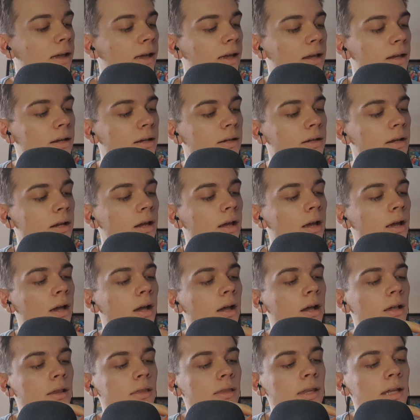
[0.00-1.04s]
and
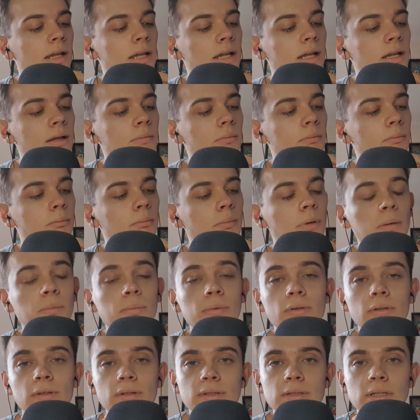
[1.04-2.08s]
the
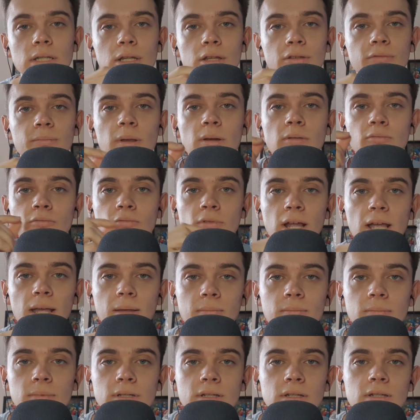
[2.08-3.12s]
bubbles that have been
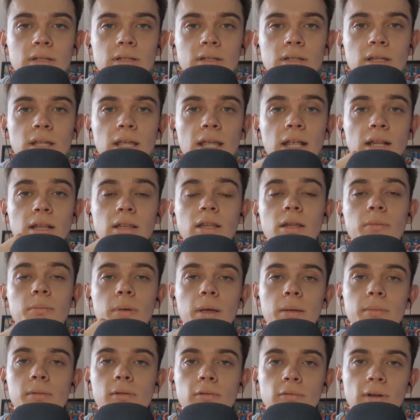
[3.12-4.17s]
wrapped in the
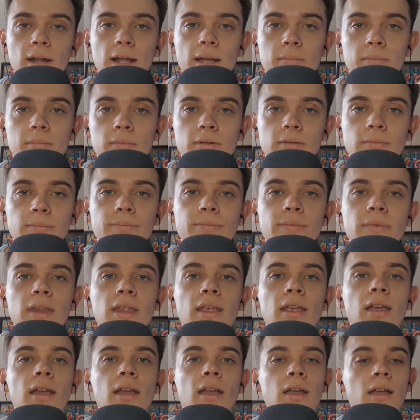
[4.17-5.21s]
bubble wrap
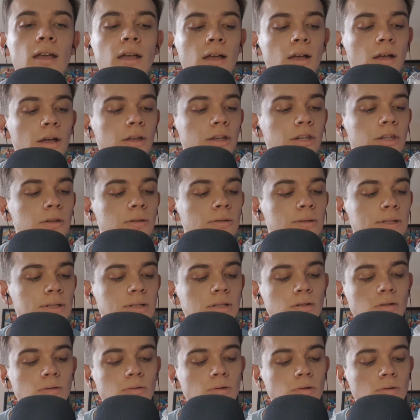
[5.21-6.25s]
are
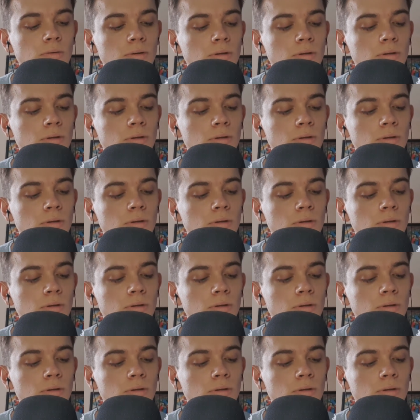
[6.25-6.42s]
used to